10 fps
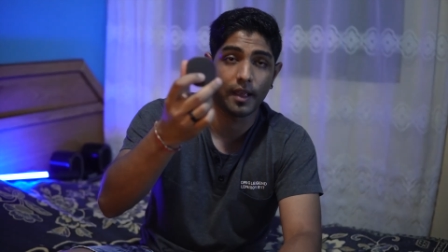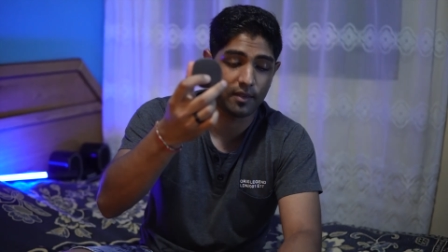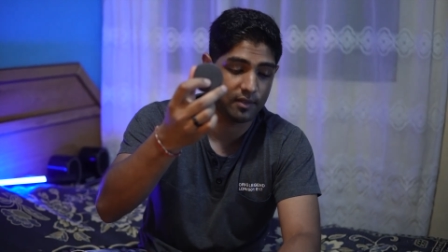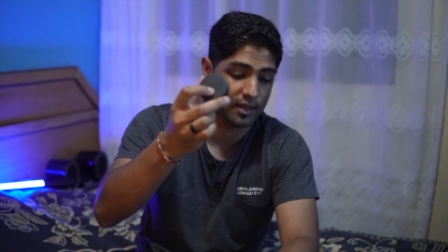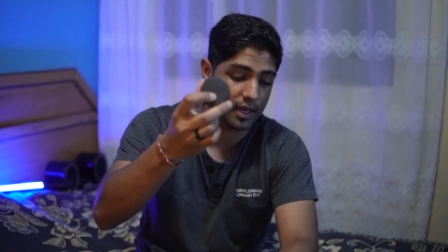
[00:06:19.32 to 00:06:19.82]

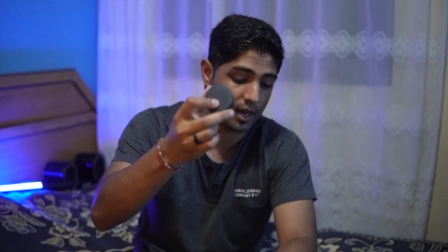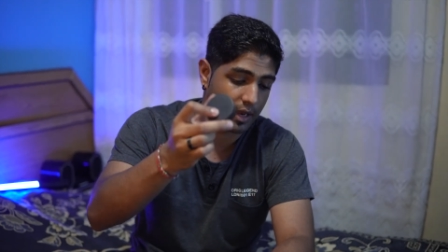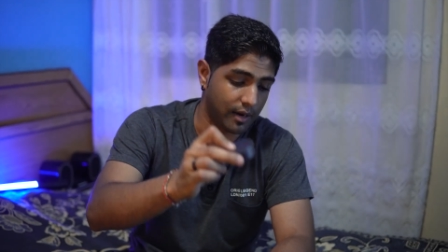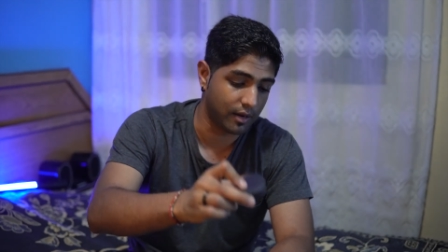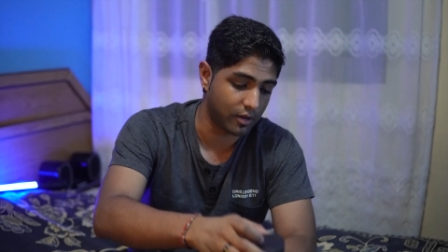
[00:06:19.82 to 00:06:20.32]
SD
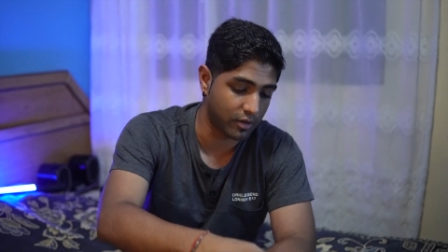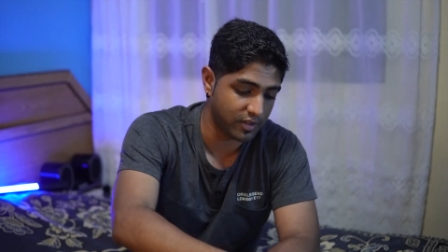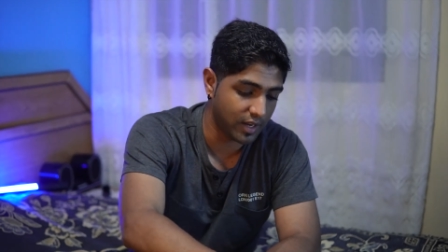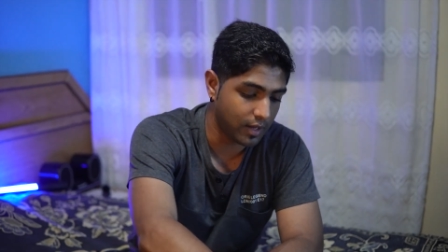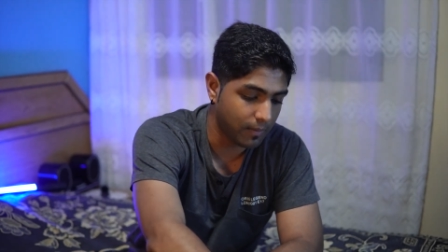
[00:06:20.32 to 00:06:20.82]
card
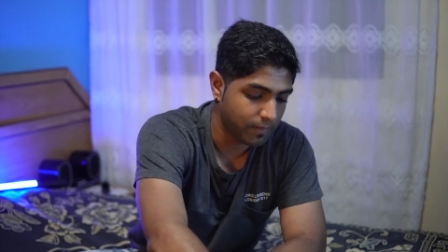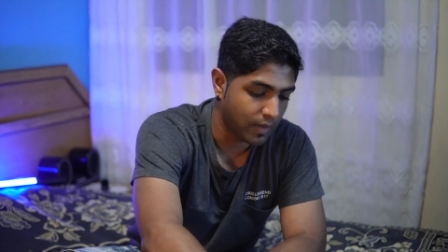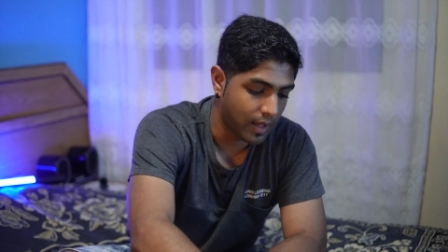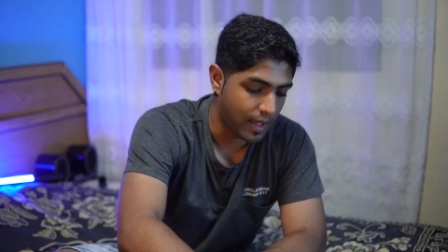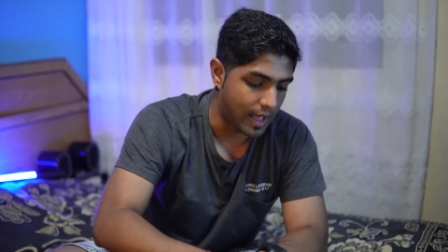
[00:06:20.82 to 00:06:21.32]
container.
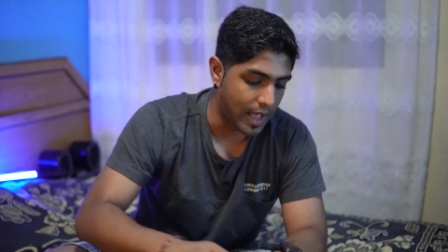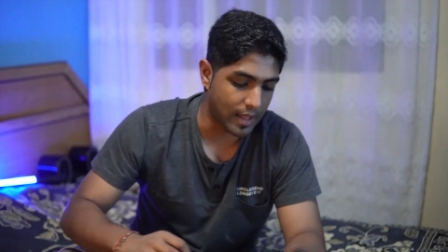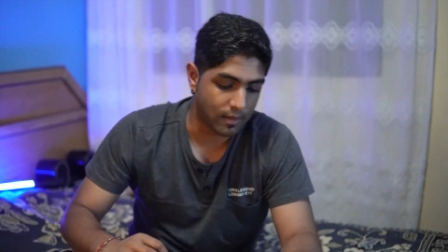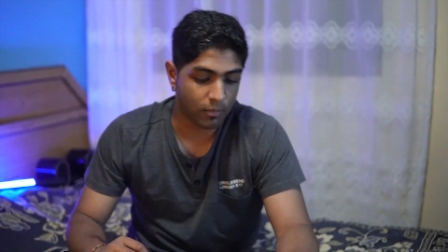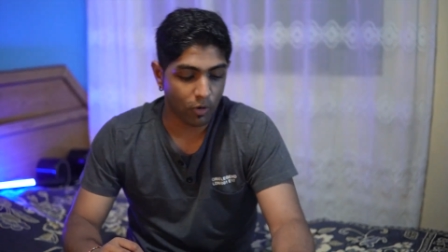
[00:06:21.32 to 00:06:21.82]

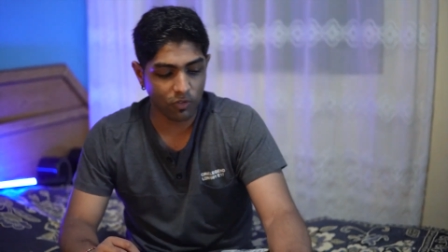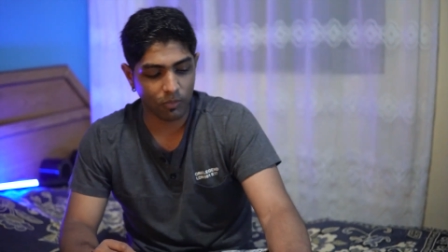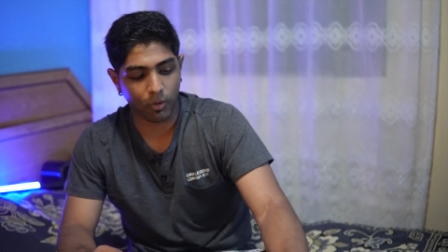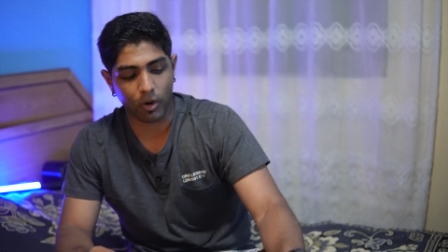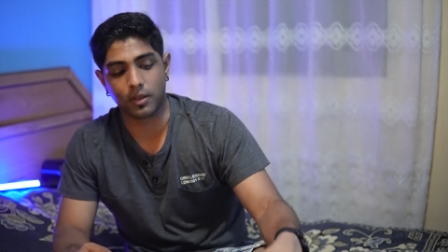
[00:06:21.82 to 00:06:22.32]
And the most
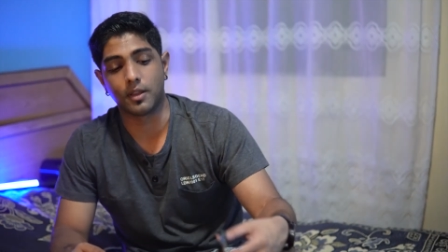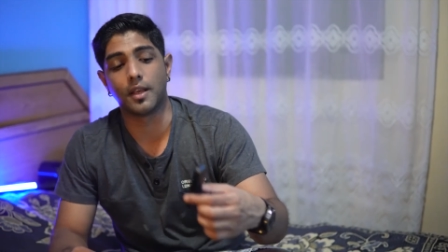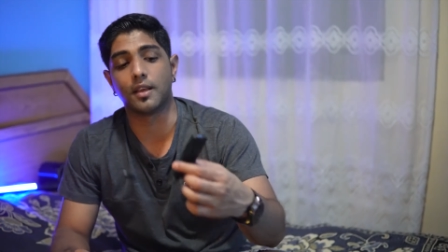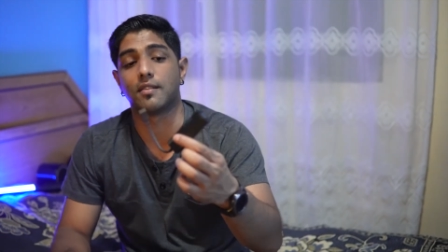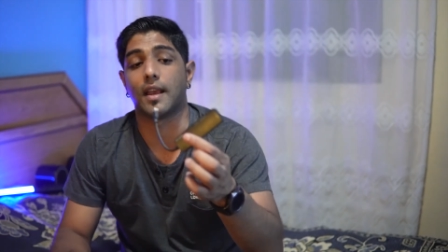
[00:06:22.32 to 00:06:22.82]
important
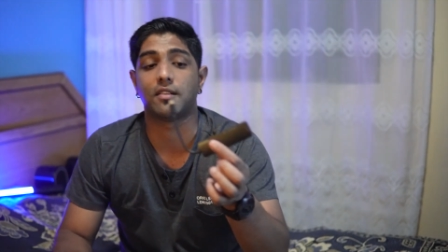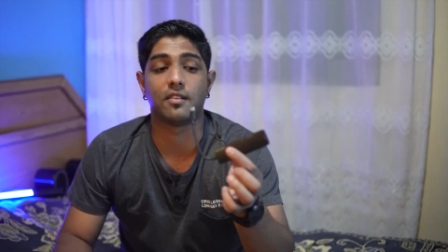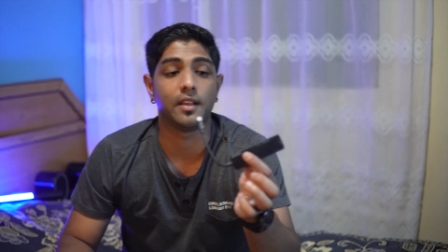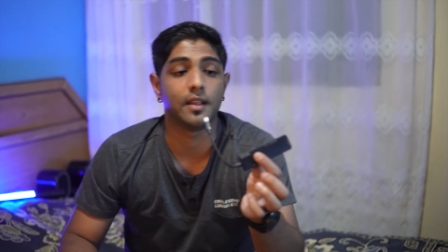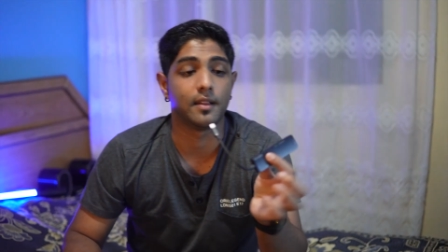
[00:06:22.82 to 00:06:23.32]
thing is
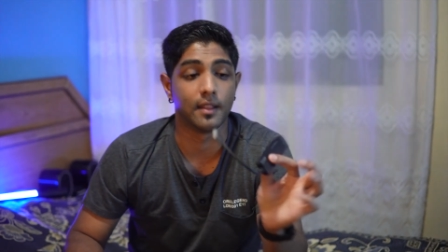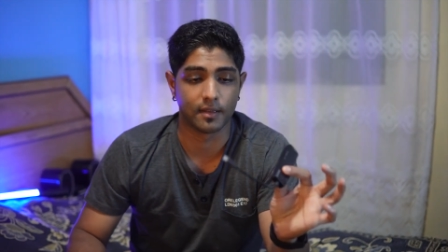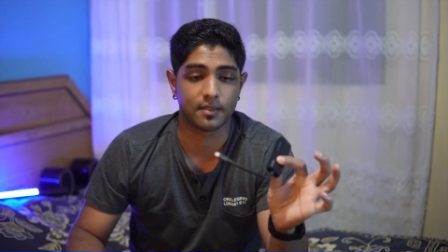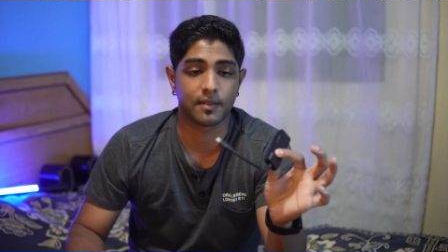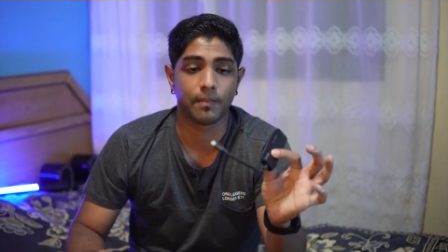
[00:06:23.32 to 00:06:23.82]
actually
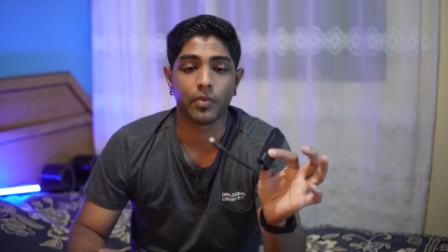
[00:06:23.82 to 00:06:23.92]
this.